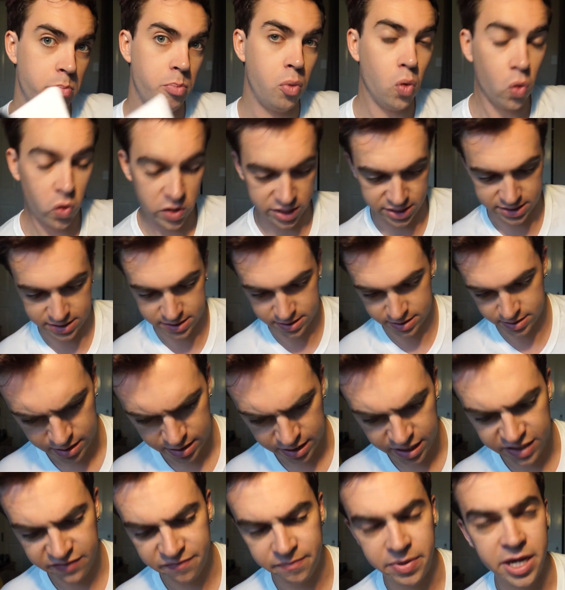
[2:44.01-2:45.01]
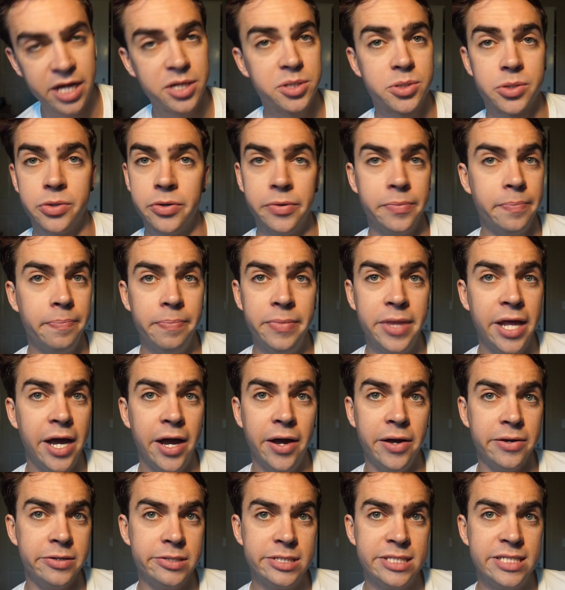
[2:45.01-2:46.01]
Point. Leave petrol.
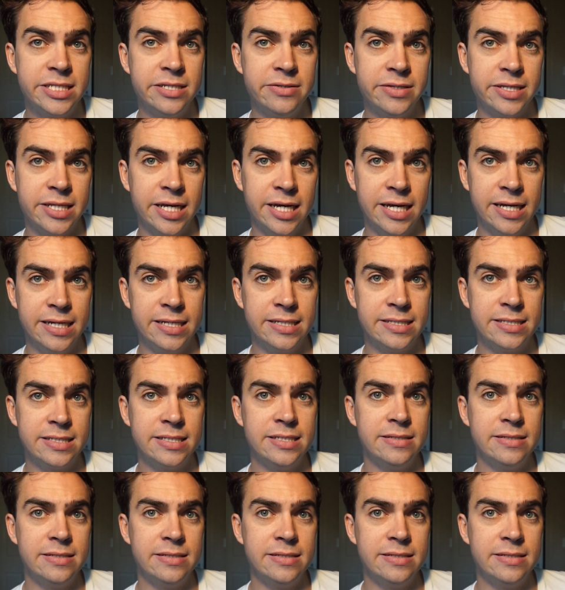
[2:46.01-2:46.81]
No, still there.